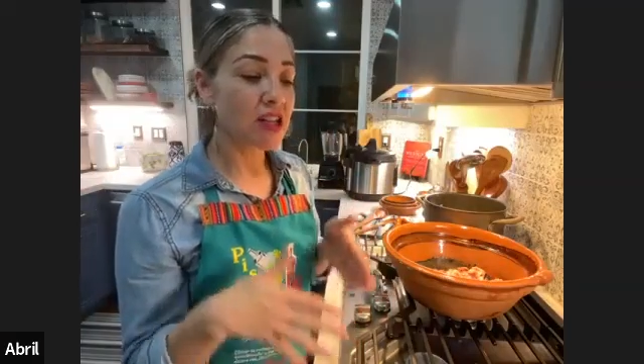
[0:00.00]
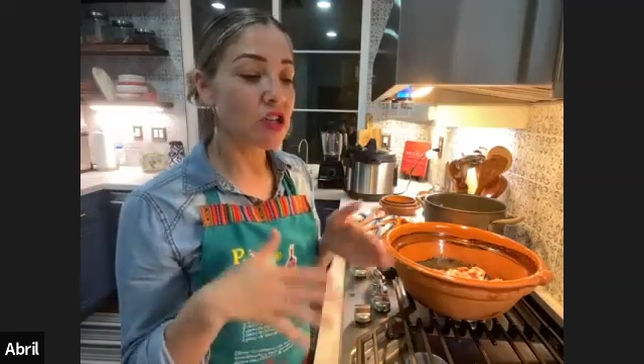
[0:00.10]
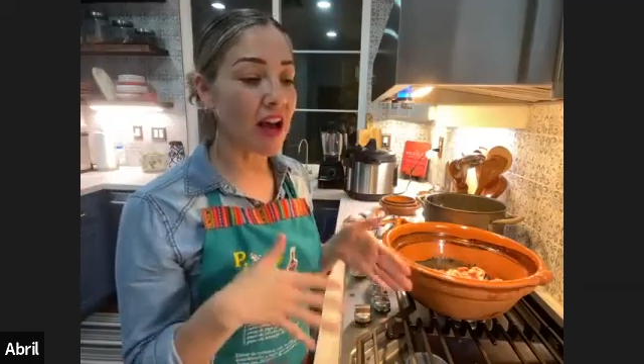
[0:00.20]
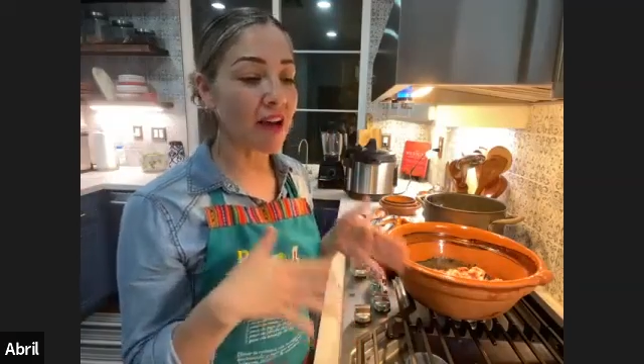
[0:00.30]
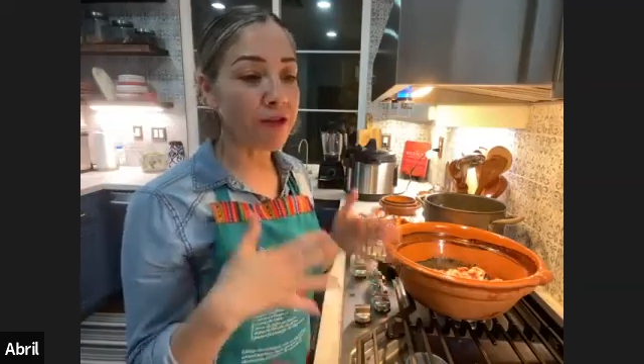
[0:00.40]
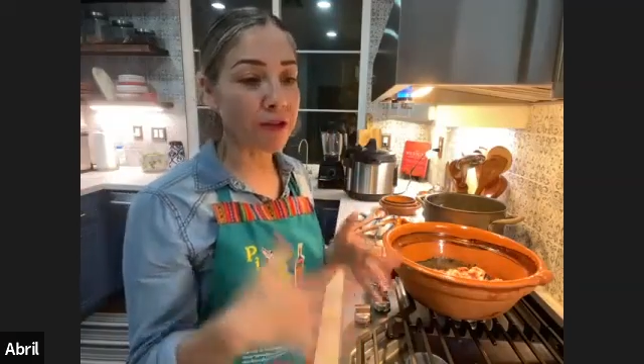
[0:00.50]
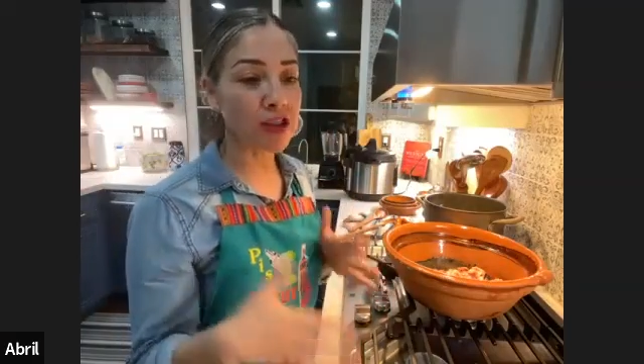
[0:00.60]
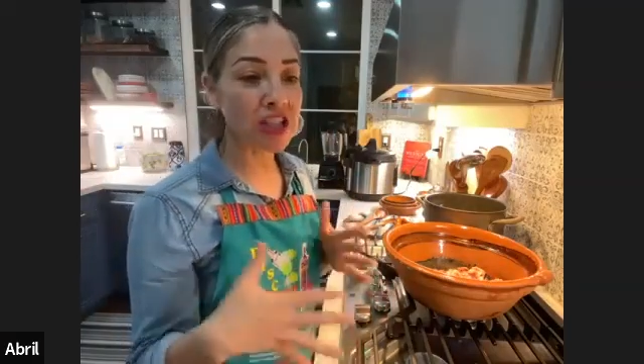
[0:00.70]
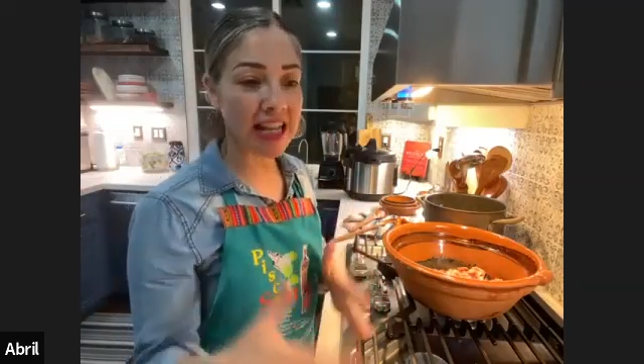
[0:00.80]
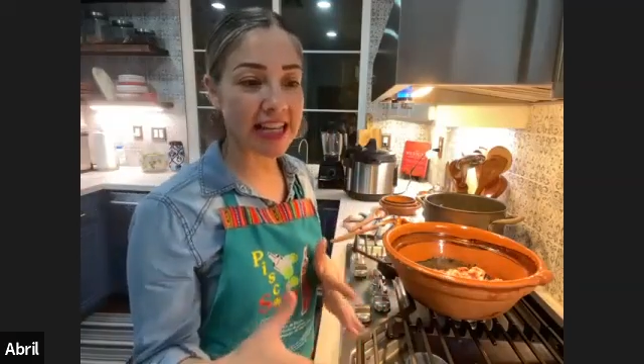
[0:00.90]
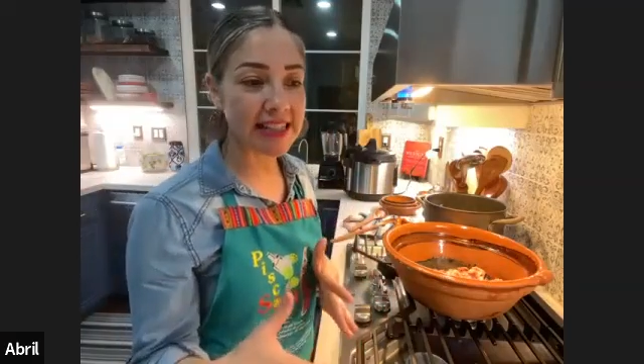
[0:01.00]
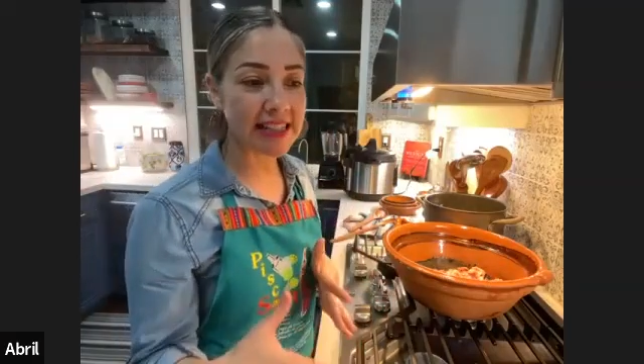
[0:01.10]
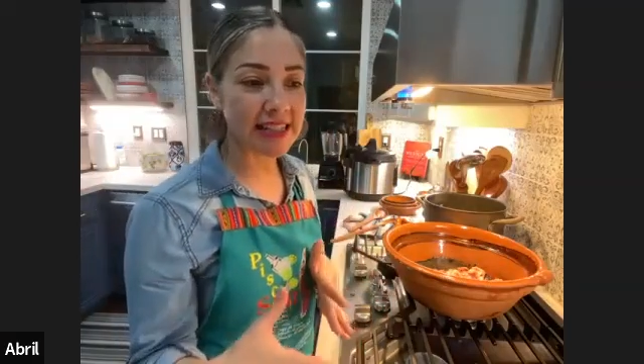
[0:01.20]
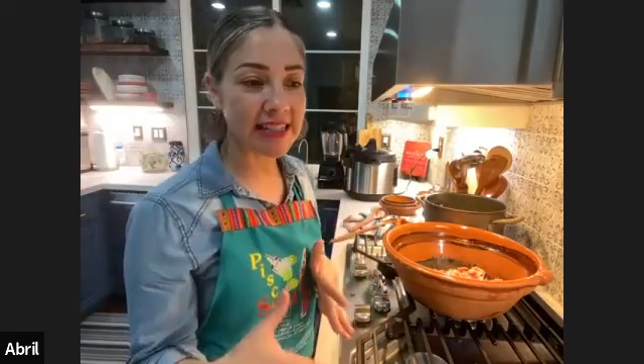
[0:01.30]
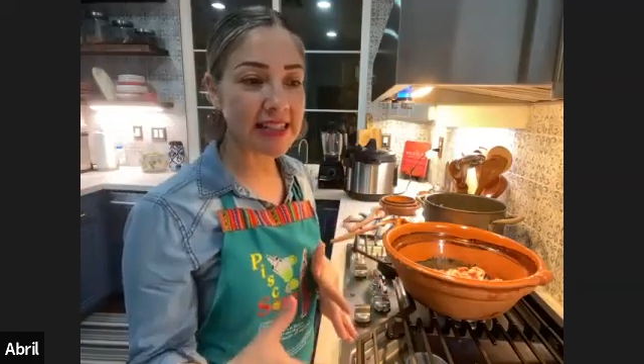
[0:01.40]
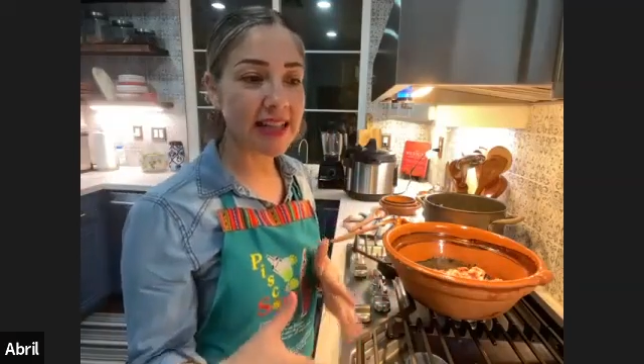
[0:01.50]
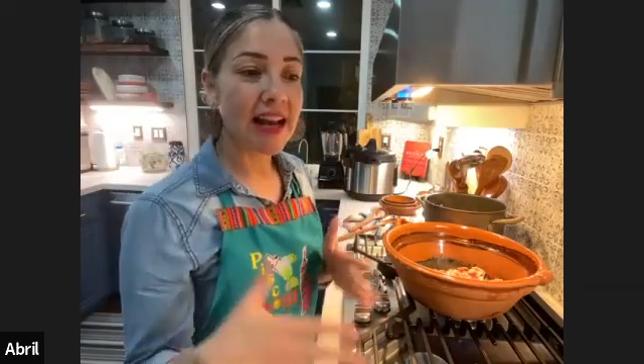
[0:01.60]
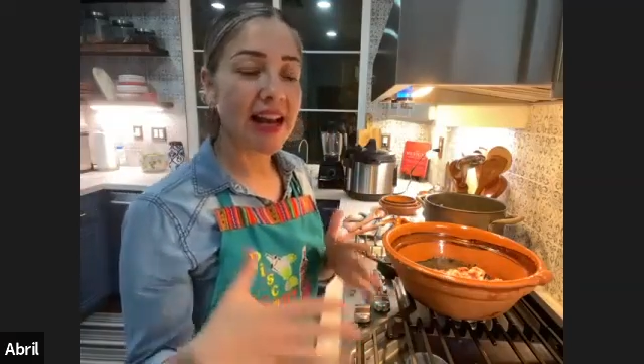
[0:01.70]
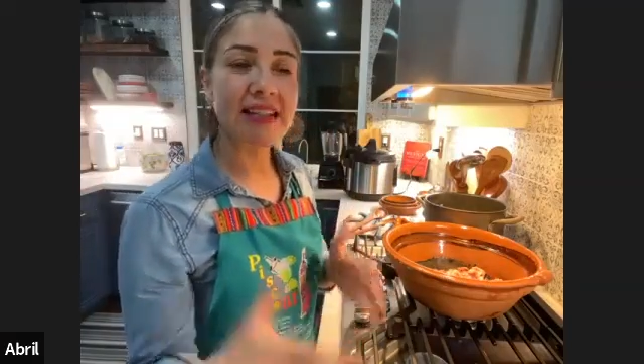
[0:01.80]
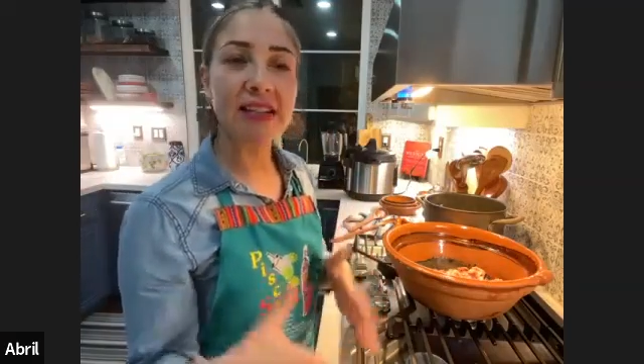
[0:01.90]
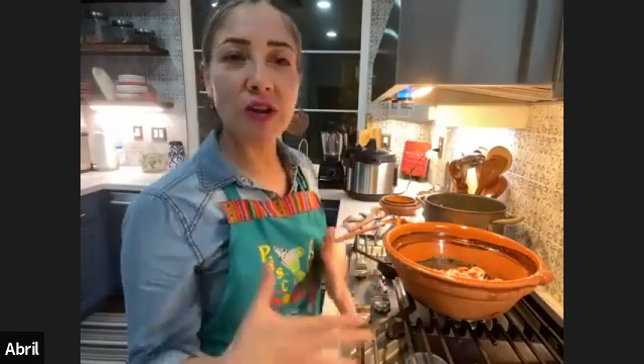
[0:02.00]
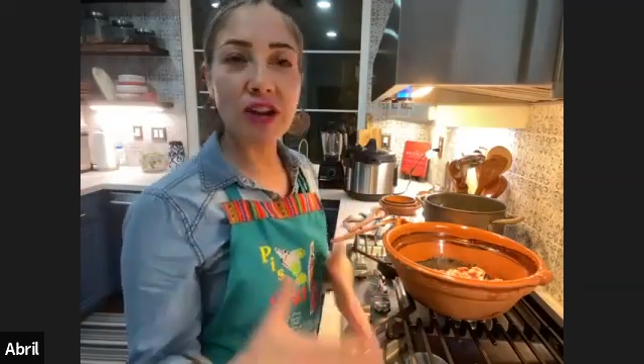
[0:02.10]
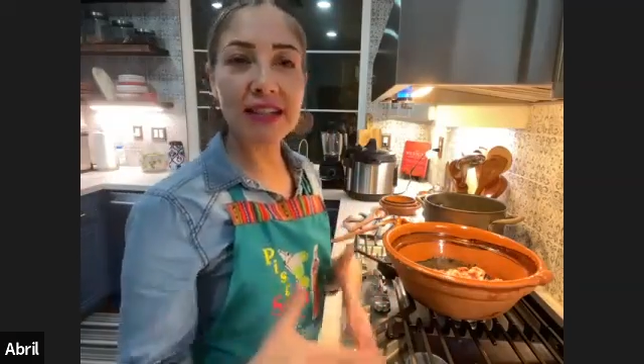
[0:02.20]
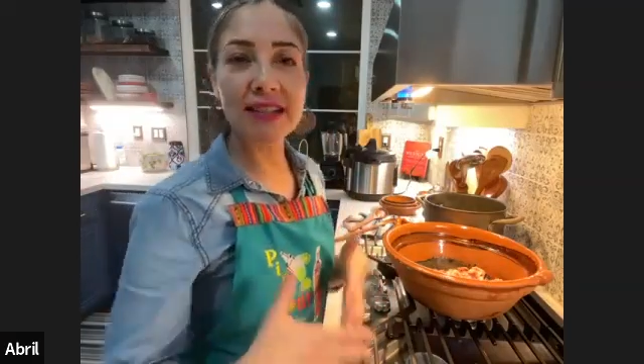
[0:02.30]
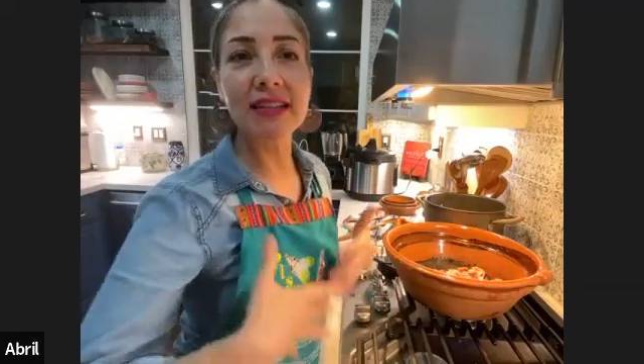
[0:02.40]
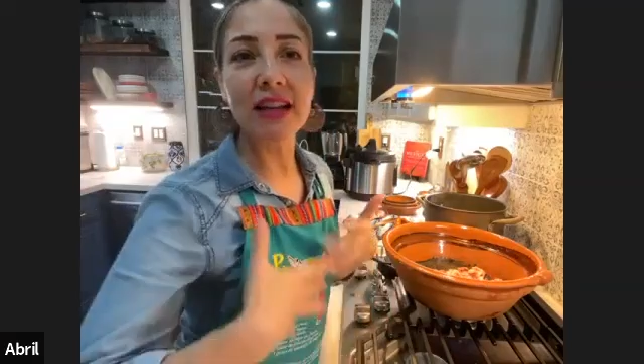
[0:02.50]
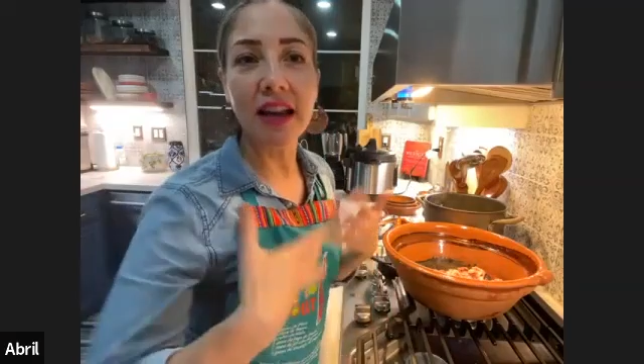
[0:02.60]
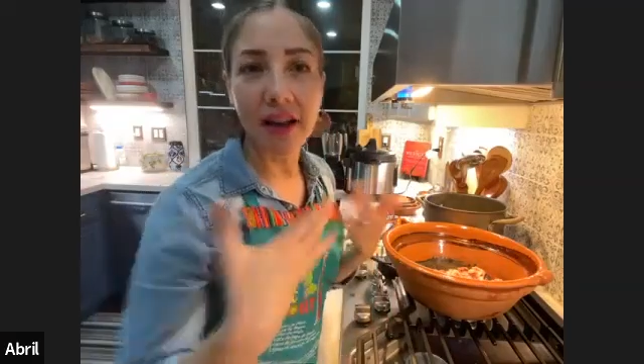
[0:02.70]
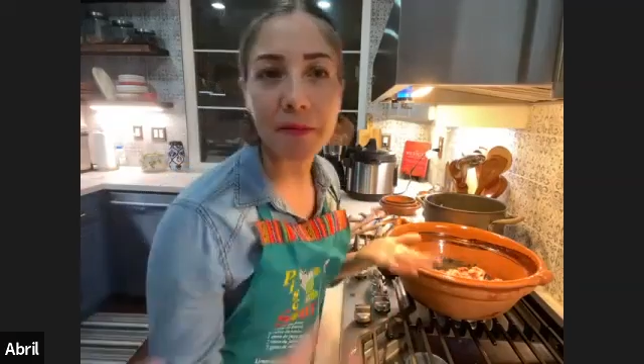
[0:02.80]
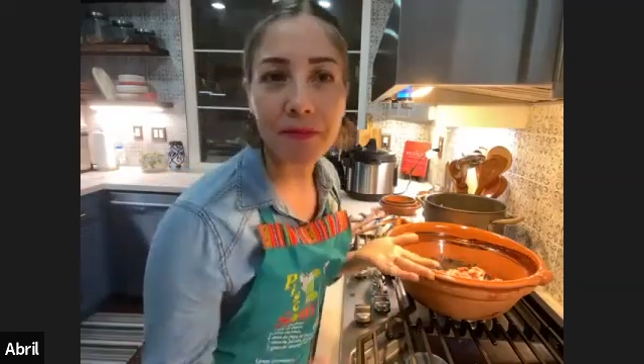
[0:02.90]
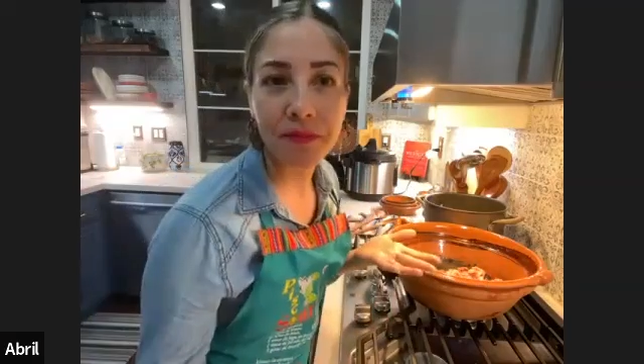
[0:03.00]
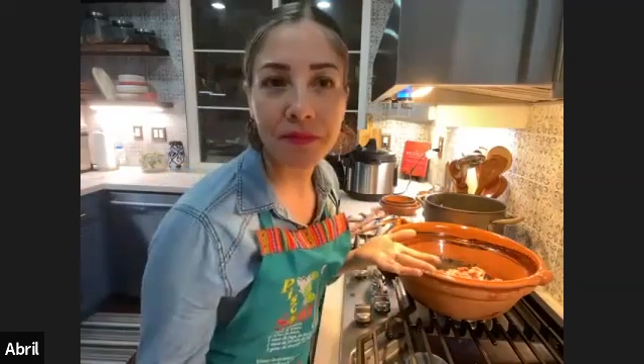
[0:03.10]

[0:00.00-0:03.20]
to have food taste as good as the